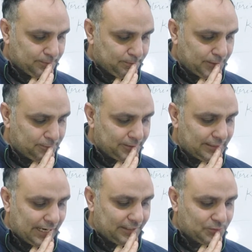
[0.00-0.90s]
may be
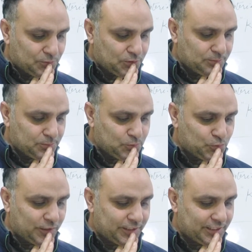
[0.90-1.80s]
like to him
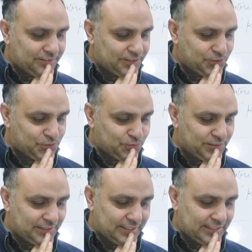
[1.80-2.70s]
who endeavors to
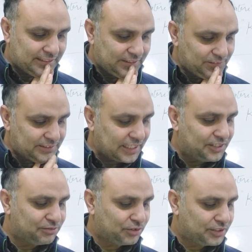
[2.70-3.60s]
win a new
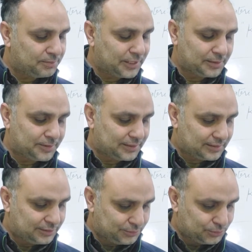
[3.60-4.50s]
site for the
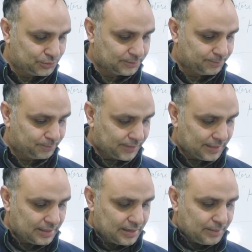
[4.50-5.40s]
mathematical intuition.
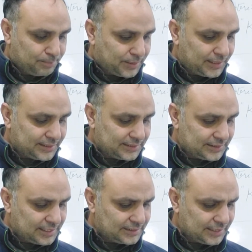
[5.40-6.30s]
But
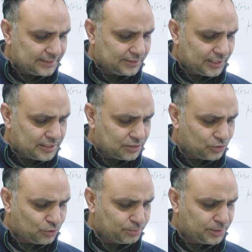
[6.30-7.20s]
just as a
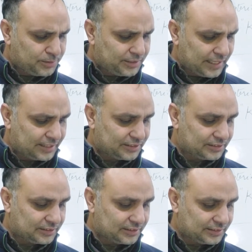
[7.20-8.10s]
telescope may be directed
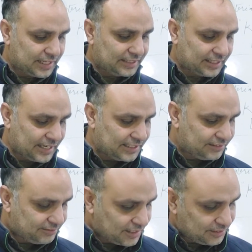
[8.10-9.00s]
that
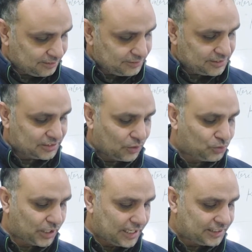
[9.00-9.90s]
anyone with
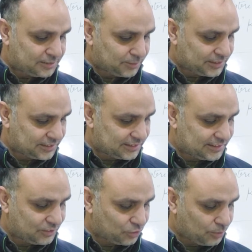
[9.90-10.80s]
sound eyes must see
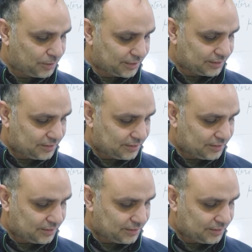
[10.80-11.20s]
that comet,